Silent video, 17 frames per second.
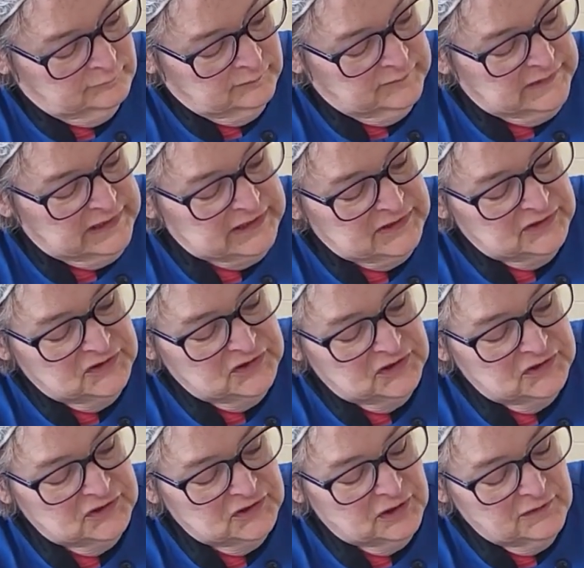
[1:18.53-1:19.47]
And this is
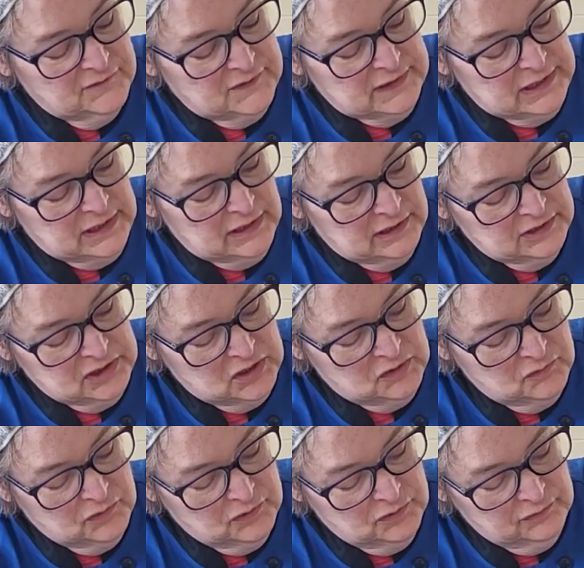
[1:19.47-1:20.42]
just our vanilla
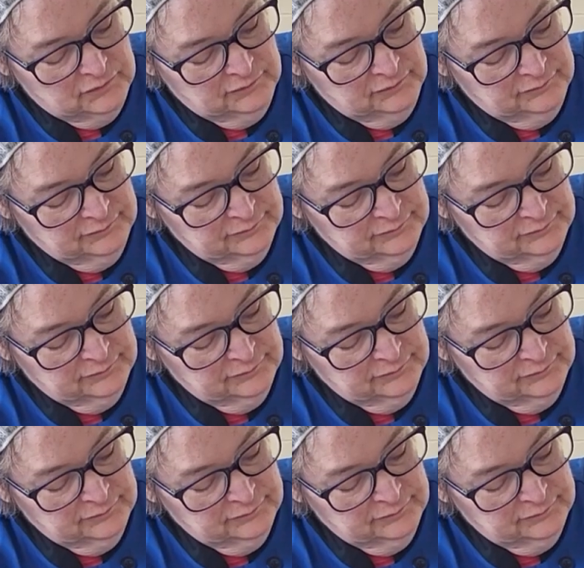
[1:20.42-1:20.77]
yogurt.